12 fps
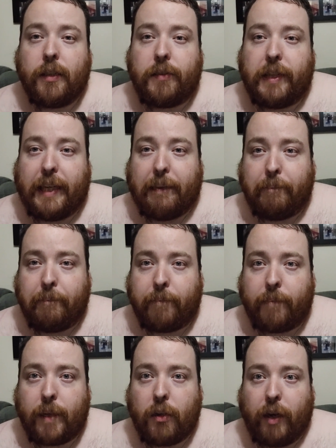So yeah,
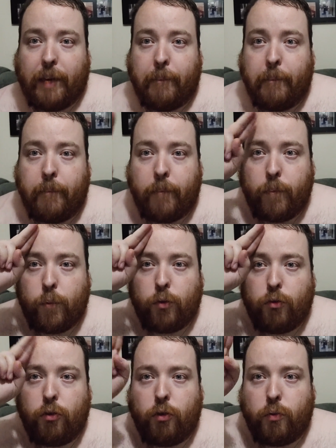all right.
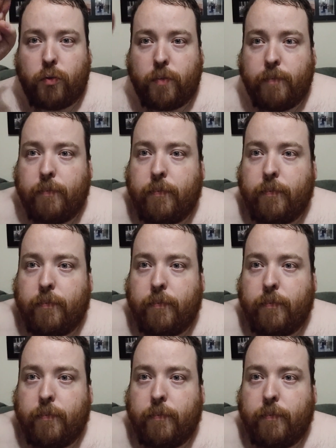Toodles.